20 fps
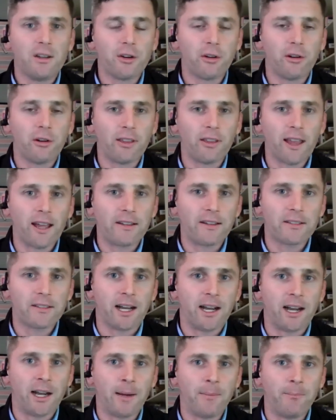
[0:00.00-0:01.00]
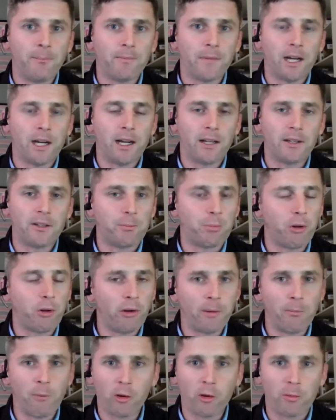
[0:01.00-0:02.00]
During that time, uh,
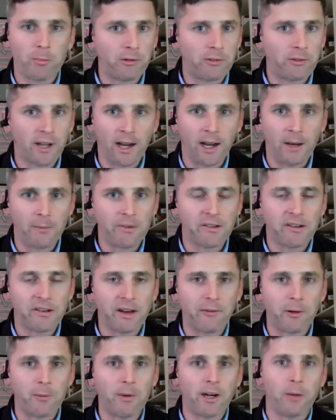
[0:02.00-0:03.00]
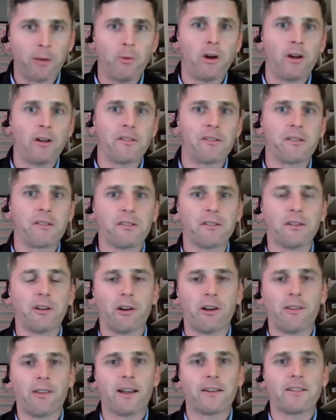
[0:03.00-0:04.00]
deployed multiple times as everybody was
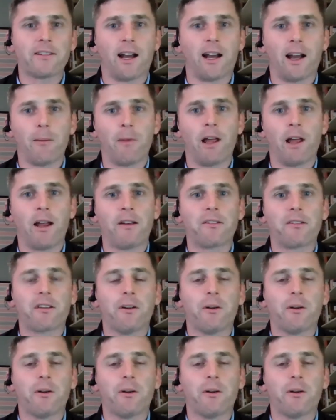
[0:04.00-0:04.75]
during that timeline.